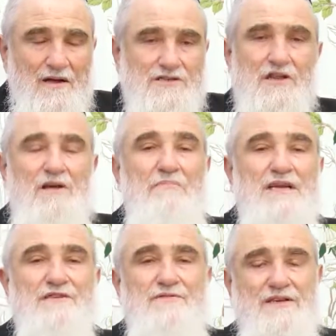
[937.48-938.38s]
So the
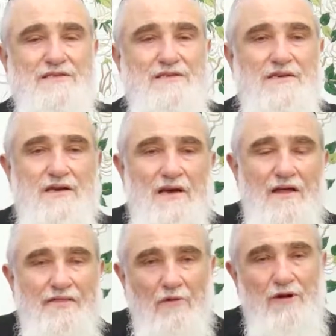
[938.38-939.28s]
mitzvahs
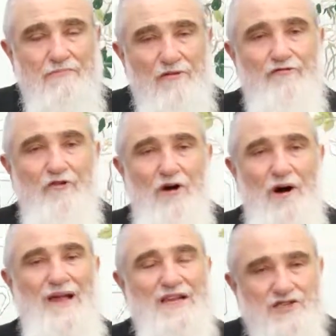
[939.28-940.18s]
that we
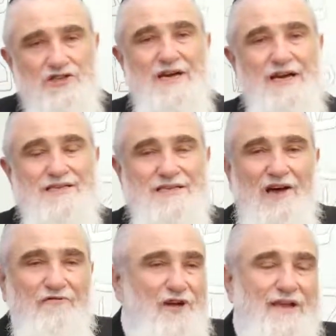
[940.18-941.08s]
perform, and the sukkah
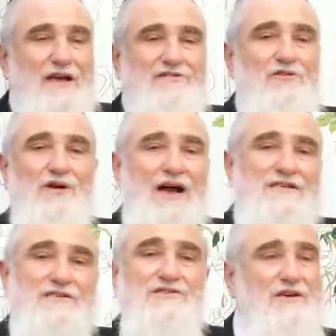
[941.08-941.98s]
itself really are two kinds
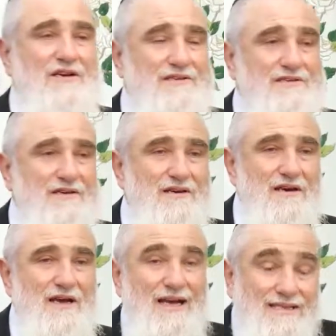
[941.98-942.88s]
of sukkahs.
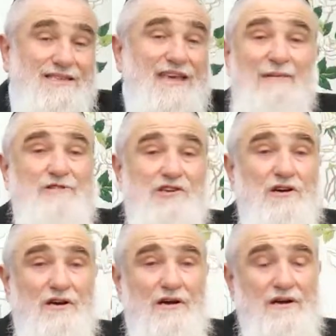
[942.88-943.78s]
It's the same
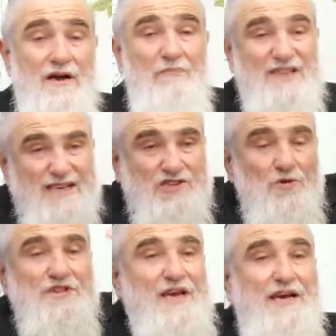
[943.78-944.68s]
sukkah, but there's
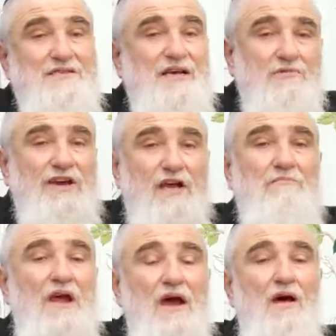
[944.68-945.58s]
two things that we
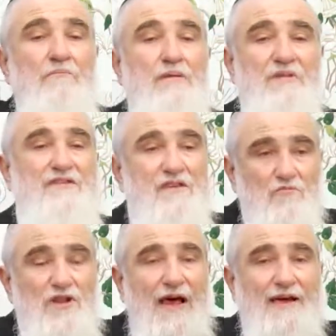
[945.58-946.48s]
can be
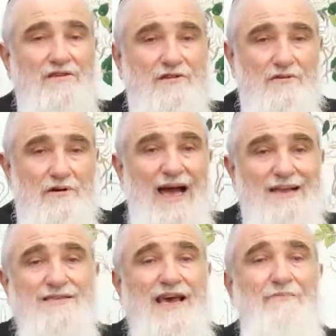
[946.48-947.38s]
relate to at
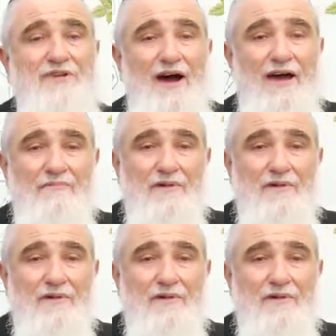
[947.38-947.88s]
the same time.